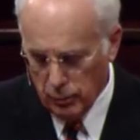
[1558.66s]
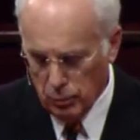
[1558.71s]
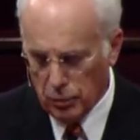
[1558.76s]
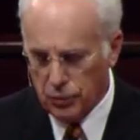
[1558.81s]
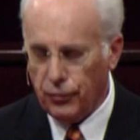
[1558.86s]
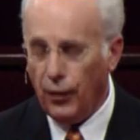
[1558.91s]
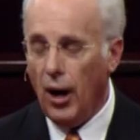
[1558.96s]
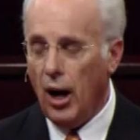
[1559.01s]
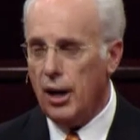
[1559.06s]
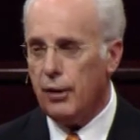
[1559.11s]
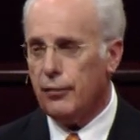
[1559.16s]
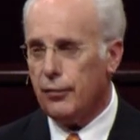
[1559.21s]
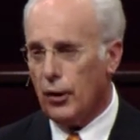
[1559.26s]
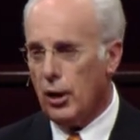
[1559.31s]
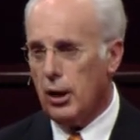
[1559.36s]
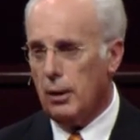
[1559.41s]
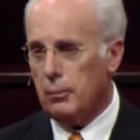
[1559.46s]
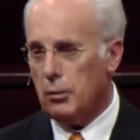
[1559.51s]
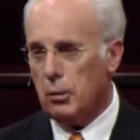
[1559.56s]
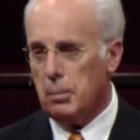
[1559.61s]
It was fine
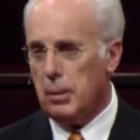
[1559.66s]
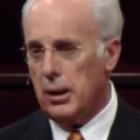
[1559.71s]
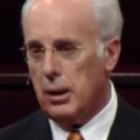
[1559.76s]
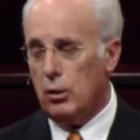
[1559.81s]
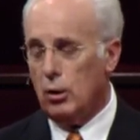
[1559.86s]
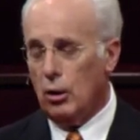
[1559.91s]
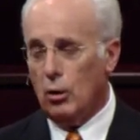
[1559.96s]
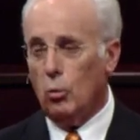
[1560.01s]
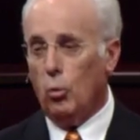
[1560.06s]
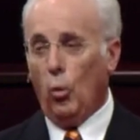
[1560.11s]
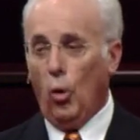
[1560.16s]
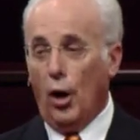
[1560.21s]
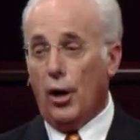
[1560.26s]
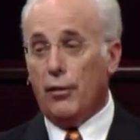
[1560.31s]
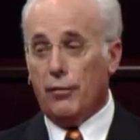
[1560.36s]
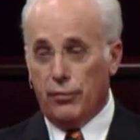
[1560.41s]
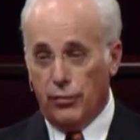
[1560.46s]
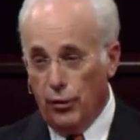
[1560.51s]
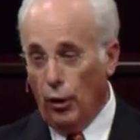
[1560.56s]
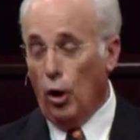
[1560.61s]
for him to be
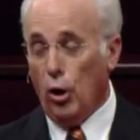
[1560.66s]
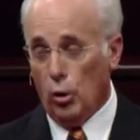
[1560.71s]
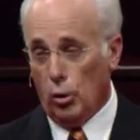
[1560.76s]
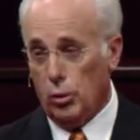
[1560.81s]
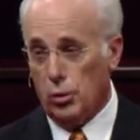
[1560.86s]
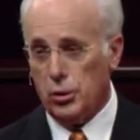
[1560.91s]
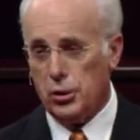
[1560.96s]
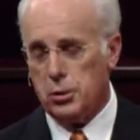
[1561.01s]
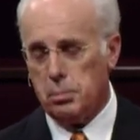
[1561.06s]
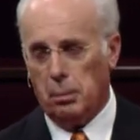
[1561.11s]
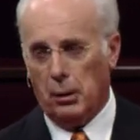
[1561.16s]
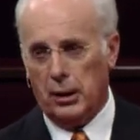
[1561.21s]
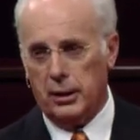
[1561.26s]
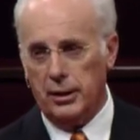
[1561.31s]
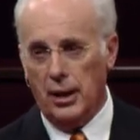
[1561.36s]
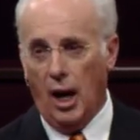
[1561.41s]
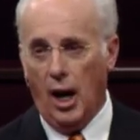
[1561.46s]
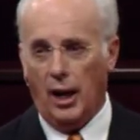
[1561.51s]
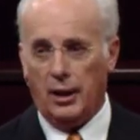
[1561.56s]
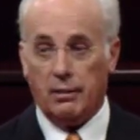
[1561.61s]
one of those,
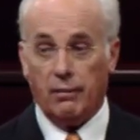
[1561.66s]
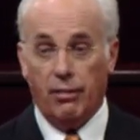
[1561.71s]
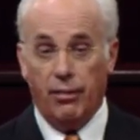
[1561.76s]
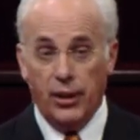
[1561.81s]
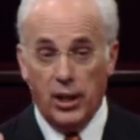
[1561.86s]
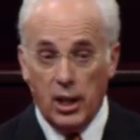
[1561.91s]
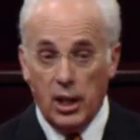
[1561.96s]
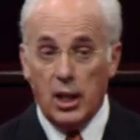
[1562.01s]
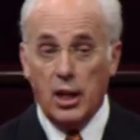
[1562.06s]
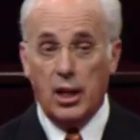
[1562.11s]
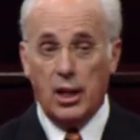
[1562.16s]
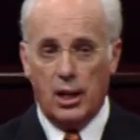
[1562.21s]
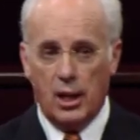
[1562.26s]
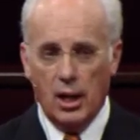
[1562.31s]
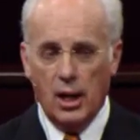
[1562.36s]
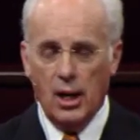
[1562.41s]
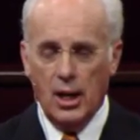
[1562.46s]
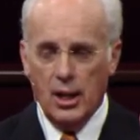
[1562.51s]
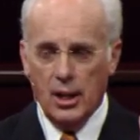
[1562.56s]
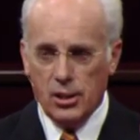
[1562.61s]
but not
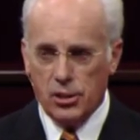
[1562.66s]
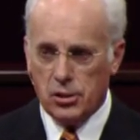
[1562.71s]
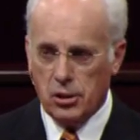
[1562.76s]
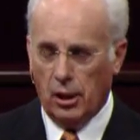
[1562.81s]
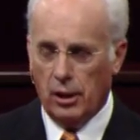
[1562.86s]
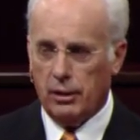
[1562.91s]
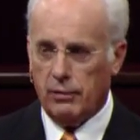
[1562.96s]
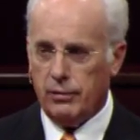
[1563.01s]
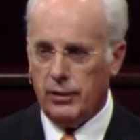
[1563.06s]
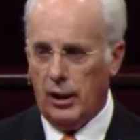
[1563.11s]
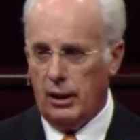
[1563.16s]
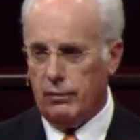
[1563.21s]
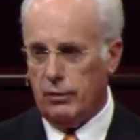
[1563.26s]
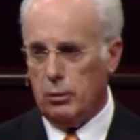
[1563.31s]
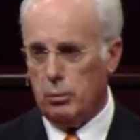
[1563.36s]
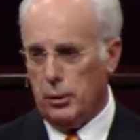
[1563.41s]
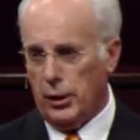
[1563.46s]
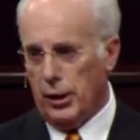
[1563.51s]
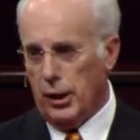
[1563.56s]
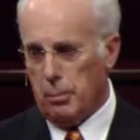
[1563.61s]
the son of
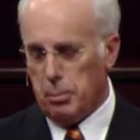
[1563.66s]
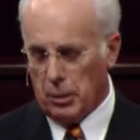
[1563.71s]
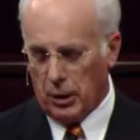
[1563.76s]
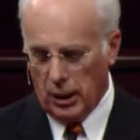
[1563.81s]
David with an